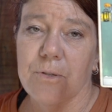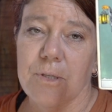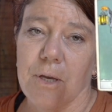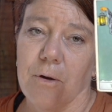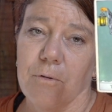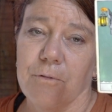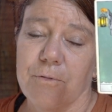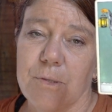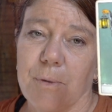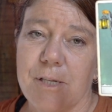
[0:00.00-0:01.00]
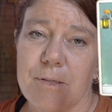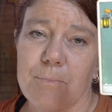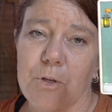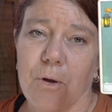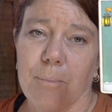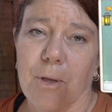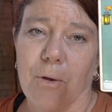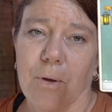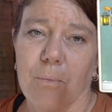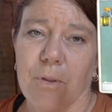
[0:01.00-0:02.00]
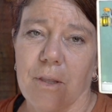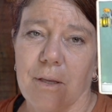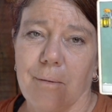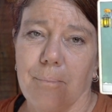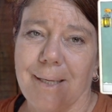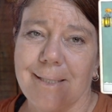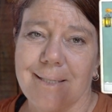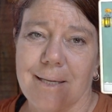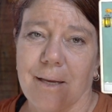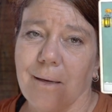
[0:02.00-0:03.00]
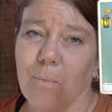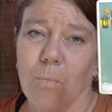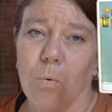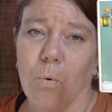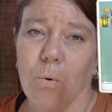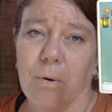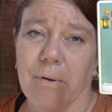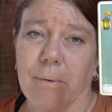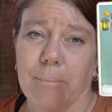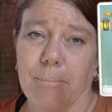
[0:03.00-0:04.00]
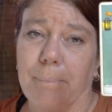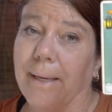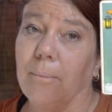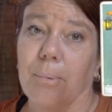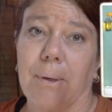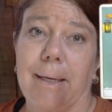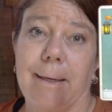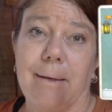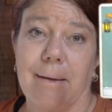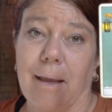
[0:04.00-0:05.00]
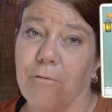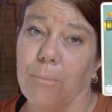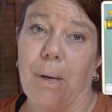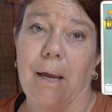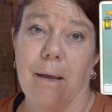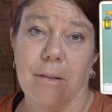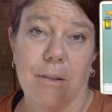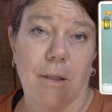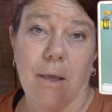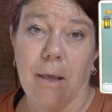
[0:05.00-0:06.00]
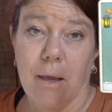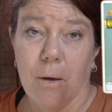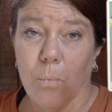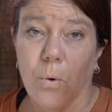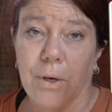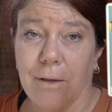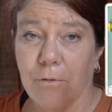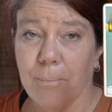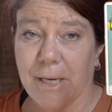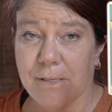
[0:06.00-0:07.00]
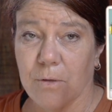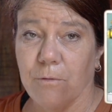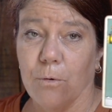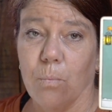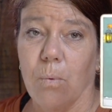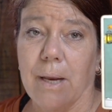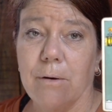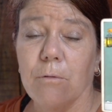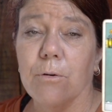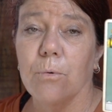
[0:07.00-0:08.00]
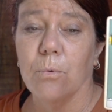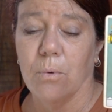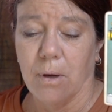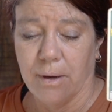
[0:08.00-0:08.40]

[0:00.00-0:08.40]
yourself. Spend some time going within, meditate, walk, bake bread, have a bath, whatever makes you feel wonderful.